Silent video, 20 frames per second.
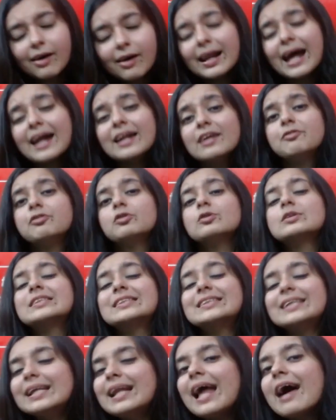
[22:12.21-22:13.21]
And if you
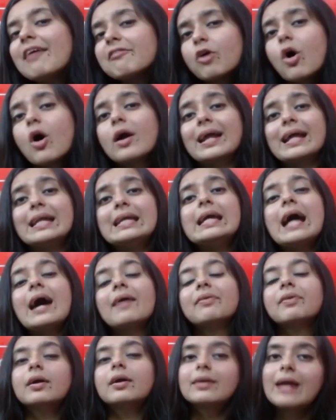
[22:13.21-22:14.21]
still have got any
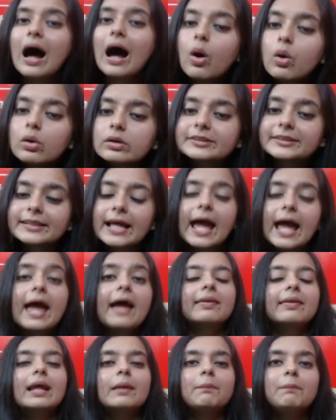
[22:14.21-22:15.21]
other doubts,
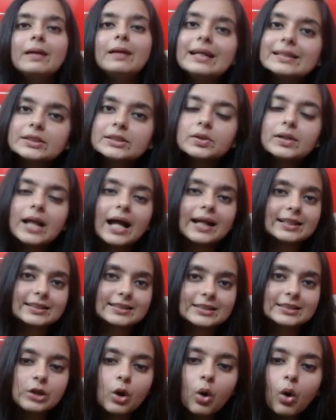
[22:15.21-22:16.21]
then please do let
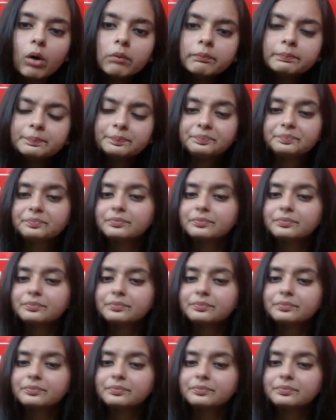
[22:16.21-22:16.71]
us know